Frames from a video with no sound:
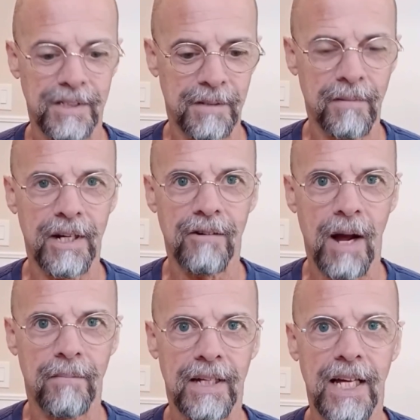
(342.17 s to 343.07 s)
submitted
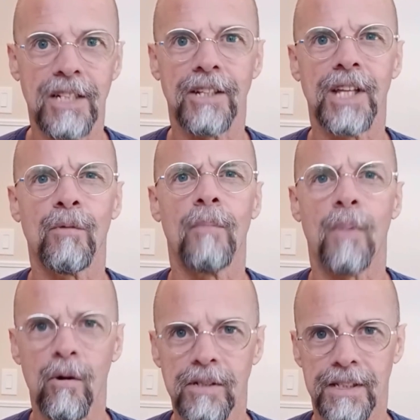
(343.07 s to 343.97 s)
your application, they will
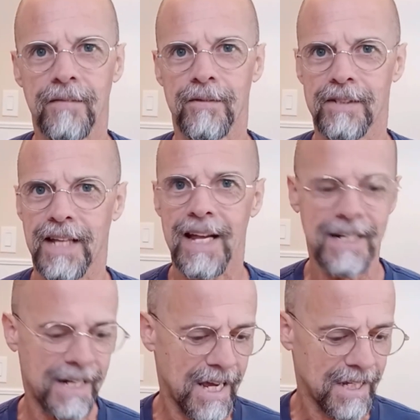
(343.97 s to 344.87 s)
post it for
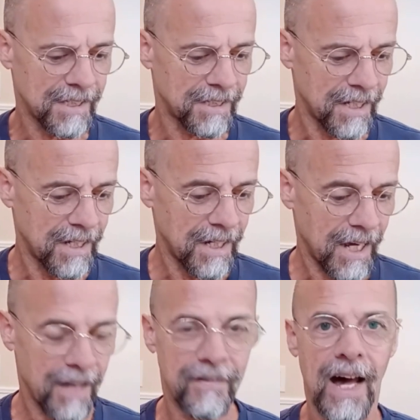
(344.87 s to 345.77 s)
10 days,
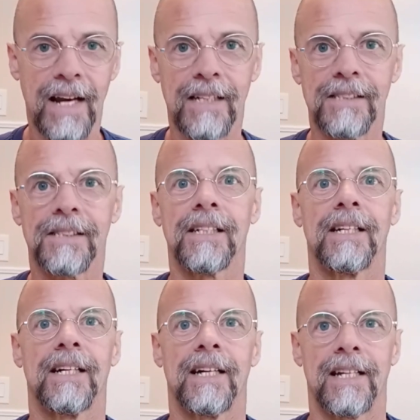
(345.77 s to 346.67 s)
and that is
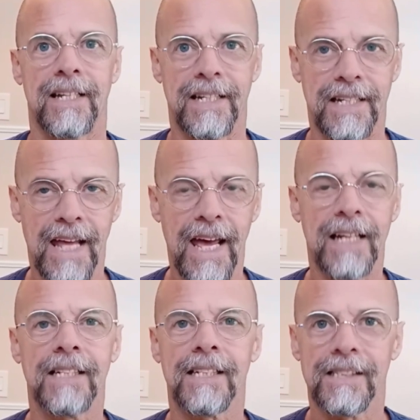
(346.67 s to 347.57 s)

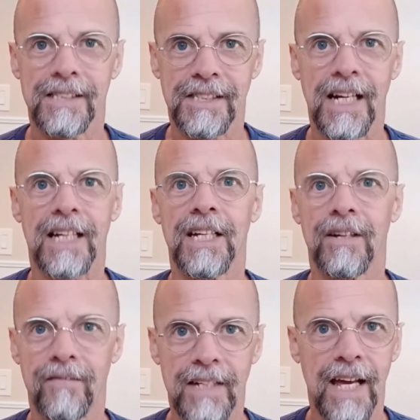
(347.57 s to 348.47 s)
10
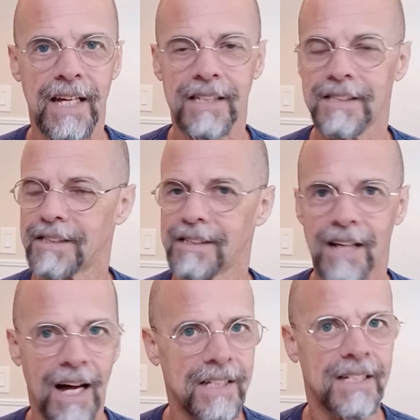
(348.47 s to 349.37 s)
consecutive days. It's
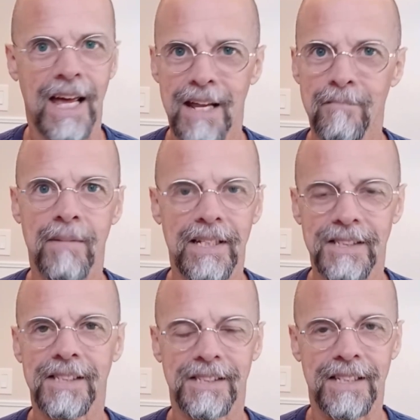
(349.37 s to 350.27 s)
not 10
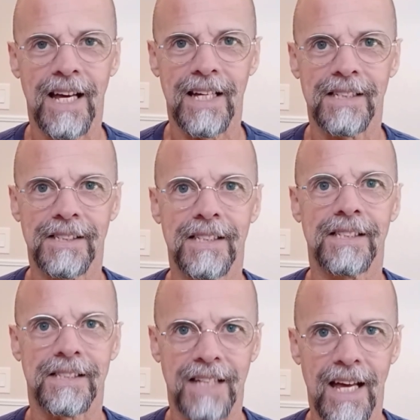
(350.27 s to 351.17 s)
business days, it
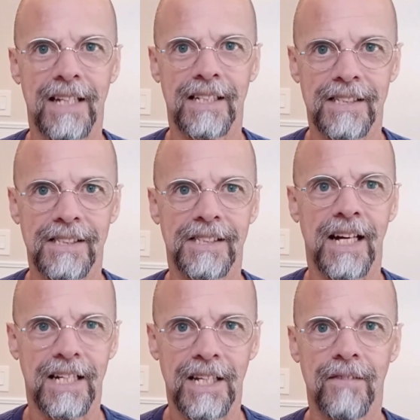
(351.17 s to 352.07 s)
is 10
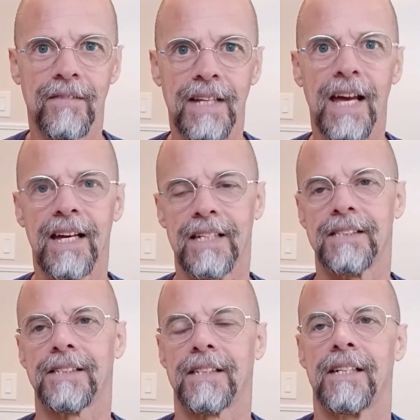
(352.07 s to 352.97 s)
consecutive
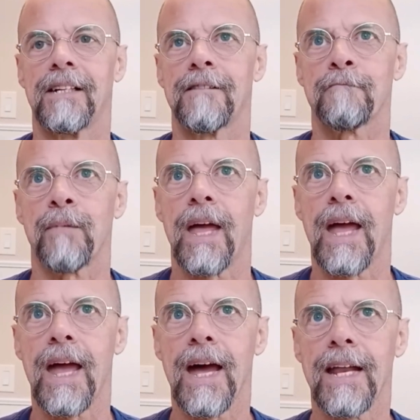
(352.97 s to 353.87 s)
days.
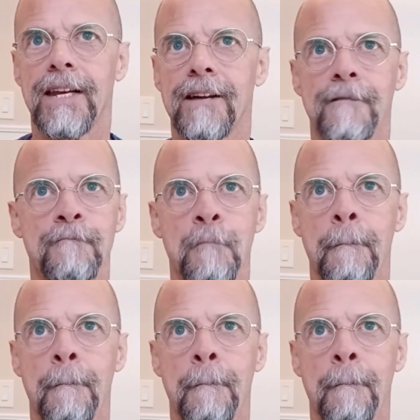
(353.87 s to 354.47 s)
And